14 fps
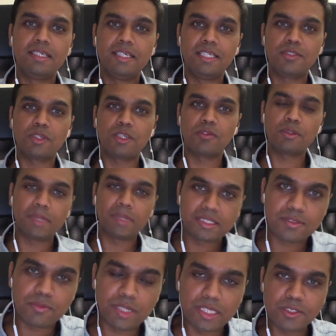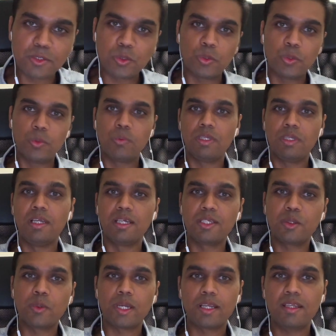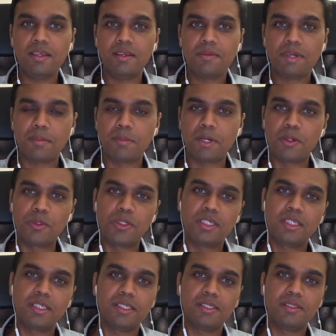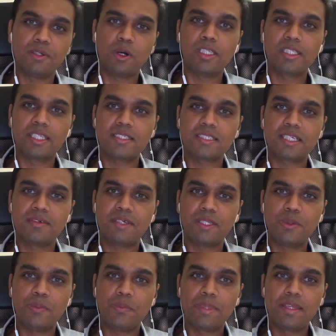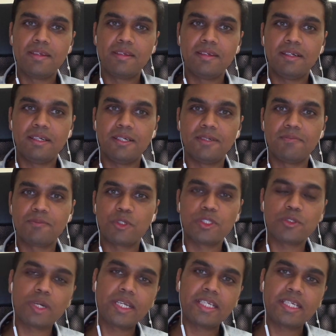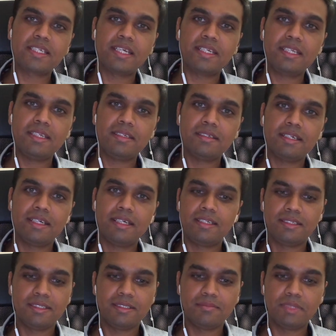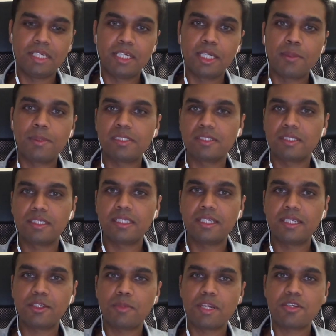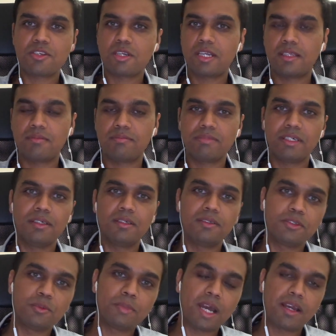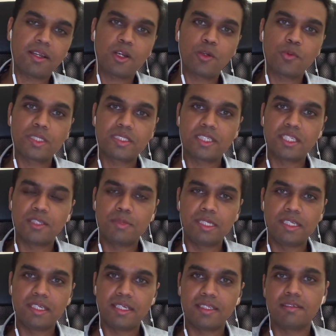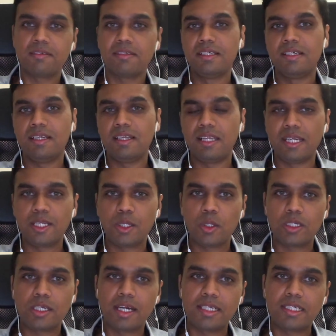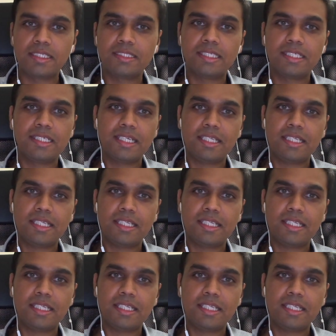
It's one of the best ways to learn quickly about all things revenue. So it's quite exciting and incredible journey that you mentioned, and your background with CB and later on Gartner there.